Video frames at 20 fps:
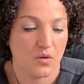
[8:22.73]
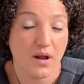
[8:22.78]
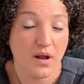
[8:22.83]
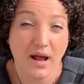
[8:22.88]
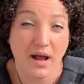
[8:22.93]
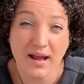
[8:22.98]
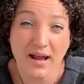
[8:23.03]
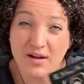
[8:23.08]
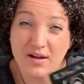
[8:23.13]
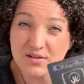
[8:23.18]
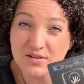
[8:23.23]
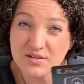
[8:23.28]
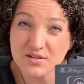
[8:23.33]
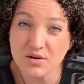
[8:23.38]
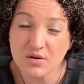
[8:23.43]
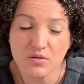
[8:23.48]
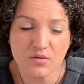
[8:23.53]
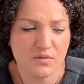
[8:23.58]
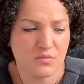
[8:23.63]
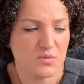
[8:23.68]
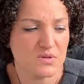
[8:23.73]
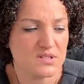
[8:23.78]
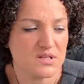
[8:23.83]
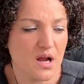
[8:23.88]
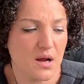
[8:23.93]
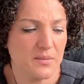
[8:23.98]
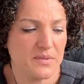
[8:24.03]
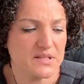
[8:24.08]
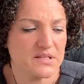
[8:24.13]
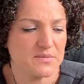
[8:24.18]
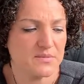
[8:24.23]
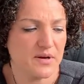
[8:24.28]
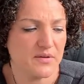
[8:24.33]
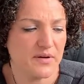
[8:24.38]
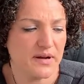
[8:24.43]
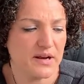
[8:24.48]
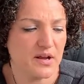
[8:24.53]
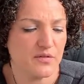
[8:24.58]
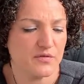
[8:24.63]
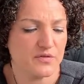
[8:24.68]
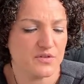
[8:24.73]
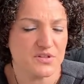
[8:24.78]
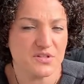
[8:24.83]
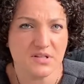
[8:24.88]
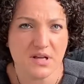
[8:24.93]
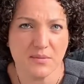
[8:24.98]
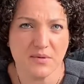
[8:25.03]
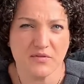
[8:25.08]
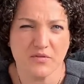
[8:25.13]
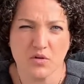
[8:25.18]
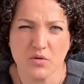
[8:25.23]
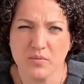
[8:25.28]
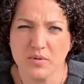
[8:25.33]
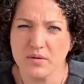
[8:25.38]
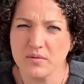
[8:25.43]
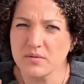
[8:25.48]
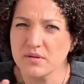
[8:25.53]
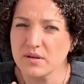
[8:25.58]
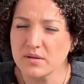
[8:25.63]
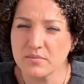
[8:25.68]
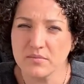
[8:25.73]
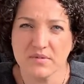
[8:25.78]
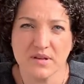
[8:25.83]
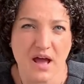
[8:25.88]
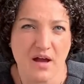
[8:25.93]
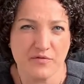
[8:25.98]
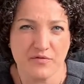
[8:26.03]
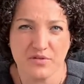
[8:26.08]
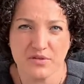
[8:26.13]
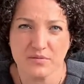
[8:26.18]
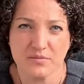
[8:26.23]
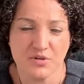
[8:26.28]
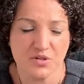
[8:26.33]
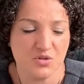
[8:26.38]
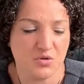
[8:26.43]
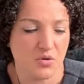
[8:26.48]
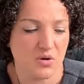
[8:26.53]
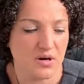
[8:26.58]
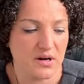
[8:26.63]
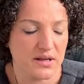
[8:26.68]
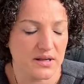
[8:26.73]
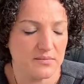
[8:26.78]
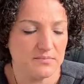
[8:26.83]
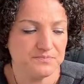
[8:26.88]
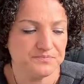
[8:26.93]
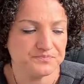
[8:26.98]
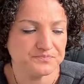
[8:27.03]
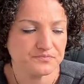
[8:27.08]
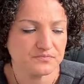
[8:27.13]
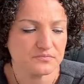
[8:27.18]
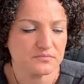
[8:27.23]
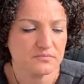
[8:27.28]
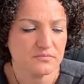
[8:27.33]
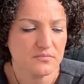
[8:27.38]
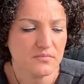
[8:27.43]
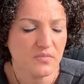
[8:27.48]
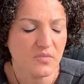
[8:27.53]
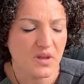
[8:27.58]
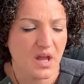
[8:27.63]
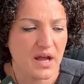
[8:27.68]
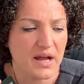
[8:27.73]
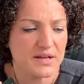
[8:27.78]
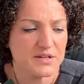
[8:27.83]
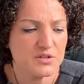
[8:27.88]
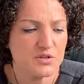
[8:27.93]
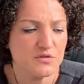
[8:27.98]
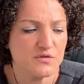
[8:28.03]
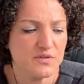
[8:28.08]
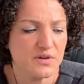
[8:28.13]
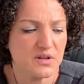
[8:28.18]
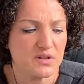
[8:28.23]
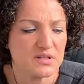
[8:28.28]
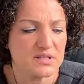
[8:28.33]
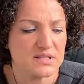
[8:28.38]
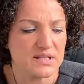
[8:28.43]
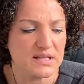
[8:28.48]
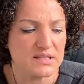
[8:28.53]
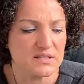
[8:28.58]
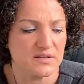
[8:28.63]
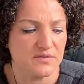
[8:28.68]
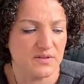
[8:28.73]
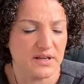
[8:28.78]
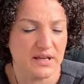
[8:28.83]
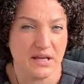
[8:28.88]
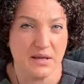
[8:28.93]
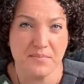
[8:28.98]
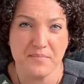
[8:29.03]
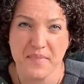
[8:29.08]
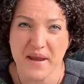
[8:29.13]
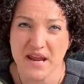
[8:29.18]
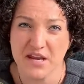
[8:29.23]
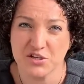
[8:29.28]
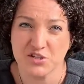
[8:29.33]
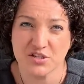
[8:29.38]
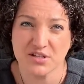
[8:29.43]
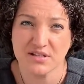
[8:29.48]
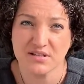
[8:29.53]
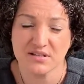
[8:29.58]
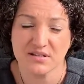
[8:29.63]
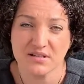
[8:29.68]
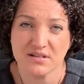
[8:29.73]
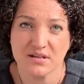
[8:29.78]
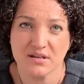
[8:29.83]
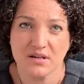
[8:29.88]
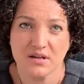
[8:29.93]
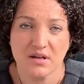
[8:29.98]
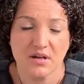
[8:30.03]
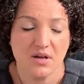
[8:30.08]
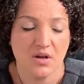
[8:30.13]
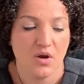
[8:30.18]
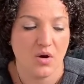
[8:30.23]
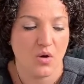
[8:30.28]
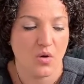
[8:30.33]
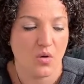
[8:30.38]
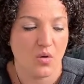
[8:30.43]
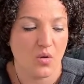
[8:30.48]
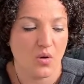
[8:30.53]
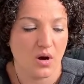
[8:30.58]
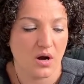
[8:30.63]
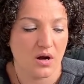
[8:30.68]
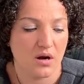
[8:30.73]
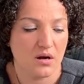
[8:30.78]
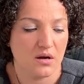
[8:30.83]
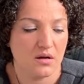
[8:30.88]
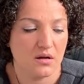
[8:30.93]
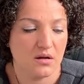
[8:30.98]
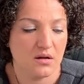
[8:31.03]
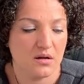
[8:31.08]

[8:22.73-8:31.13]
I also, what's coming to me right now for some of you, but not for the majority, I do feel a sense of like impatient or